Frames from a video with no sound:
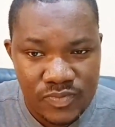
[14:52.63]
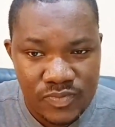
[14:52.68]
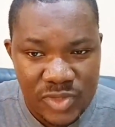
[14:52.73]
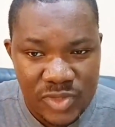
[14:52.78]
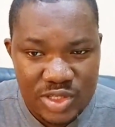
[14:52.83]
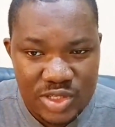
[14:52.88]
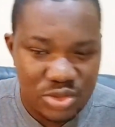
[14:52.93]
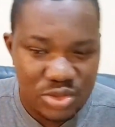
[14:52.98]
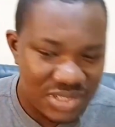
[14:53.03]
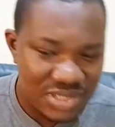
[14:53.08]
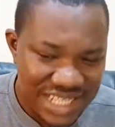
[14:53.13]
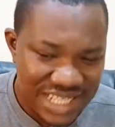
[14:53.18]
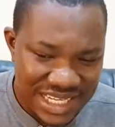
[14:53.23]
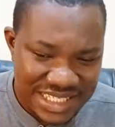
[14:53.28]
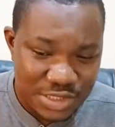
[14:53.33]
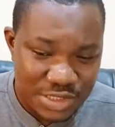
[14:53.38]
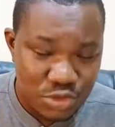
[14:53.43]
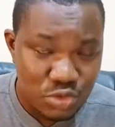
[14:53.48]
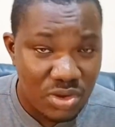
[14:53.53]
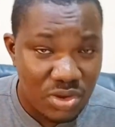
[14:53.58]
So those are the
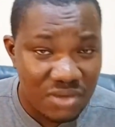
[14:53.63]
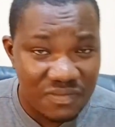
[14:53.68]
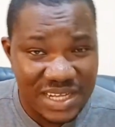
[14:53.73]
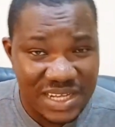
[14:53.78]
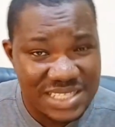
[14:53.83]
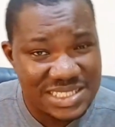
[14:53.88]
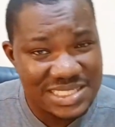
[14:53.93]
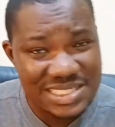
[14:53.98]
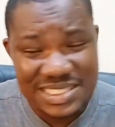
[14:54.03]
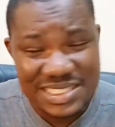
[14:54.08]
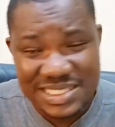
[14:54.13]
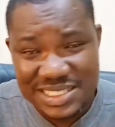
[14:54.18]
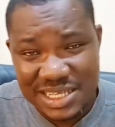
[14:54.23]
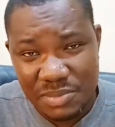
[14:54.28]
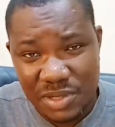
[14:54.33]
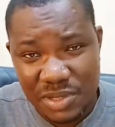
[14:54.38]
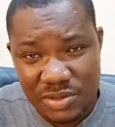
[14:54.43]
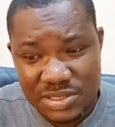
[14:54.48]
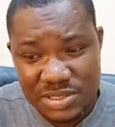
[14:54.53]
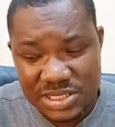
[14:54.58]
two converging things
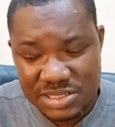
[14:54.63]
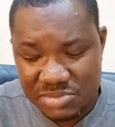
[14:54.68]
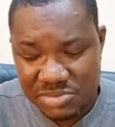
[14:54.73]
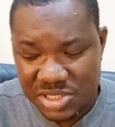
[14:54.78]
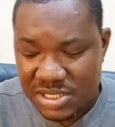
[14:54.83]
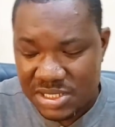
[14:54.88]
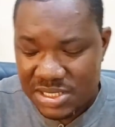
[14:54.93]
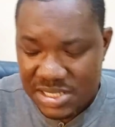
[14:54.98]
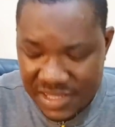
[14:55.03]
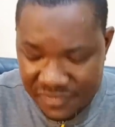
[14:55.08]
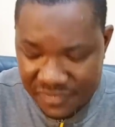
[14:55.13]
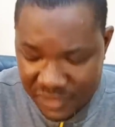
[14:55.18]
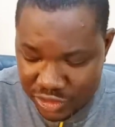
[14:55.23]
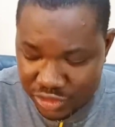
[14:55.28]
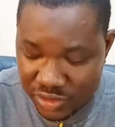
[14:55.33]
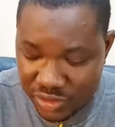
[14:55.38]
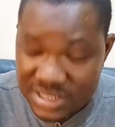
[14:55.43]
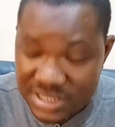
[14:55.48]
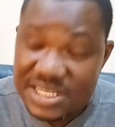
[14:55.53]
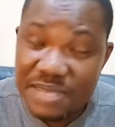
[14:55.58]
about him. If you
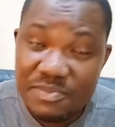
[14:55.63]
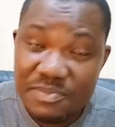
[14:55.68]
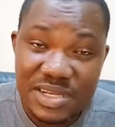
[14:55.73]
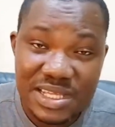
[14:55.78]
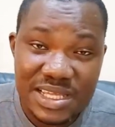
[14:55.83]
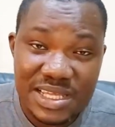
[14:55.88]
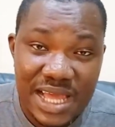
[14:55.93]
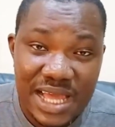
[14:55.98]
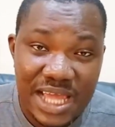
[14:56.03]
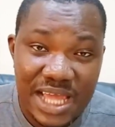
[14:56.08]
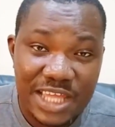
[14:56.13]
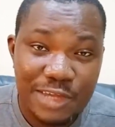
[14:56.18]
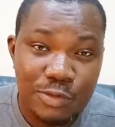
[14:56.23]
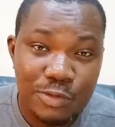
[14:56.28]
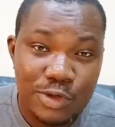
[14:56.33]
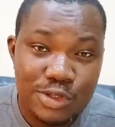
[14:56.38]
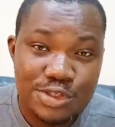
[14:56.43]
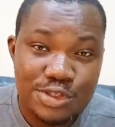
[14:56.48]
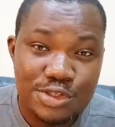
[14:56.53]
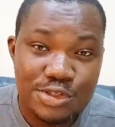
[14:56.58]
trust a player, he
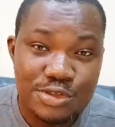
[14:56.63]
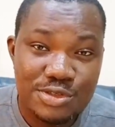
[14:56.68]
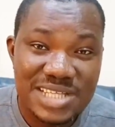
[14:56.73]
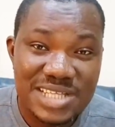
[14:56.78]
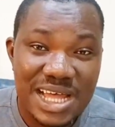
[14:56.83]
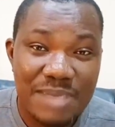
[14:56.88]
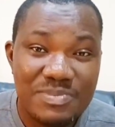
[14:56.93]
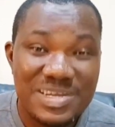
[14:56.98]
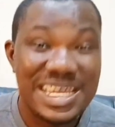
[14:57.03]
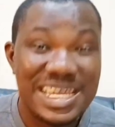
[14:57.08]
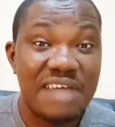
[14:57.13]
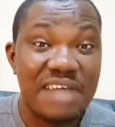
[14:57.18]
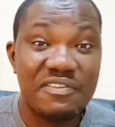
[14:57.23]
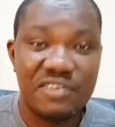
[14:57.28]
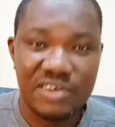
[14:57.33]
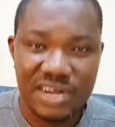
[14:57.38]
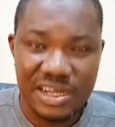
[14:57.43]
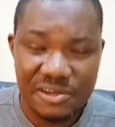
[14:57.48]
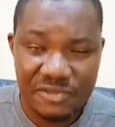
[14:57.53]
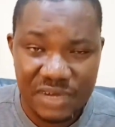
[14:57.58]
wants to use that player
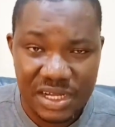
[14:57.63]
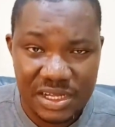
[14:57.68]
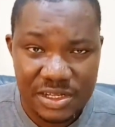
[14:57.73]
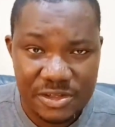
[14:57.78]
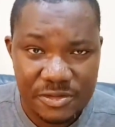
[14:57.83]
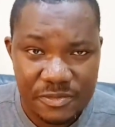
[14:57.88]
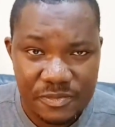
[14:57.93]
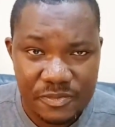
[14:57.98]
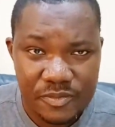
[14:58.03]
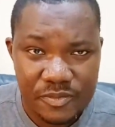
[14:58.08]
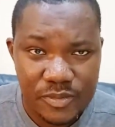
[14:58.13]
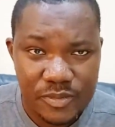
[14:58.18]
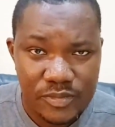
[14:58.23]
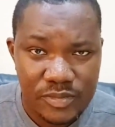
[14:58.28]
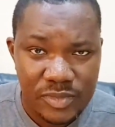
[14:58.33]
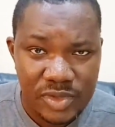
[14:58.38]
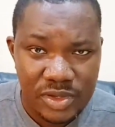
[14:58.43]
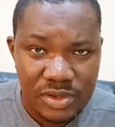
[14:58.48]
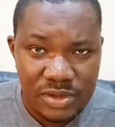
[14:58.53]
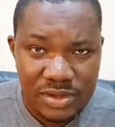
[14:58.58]
forever.
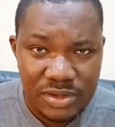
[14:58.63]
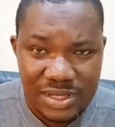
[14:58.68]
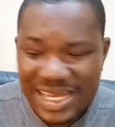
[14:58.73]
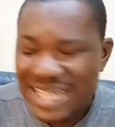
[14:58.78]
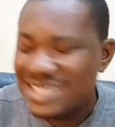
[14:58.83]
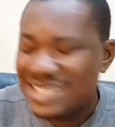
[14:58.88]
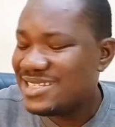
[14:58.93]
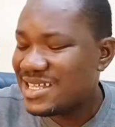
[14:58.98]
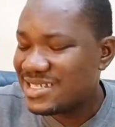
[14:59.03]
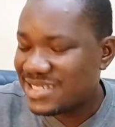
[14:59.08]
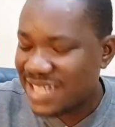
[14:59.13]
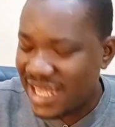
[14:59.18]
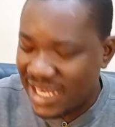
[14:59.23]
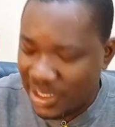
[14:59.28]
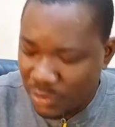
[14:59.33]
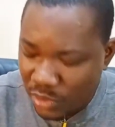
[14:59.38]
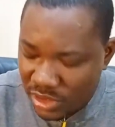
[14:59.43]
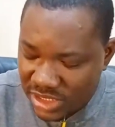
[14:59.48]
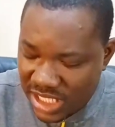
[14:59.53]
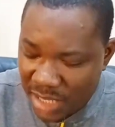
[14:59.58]
That is exactly
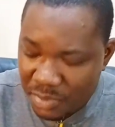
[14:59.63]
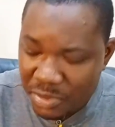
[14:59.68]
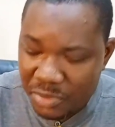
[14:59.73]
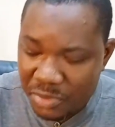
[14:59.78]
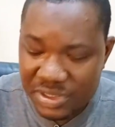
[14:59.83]
what happened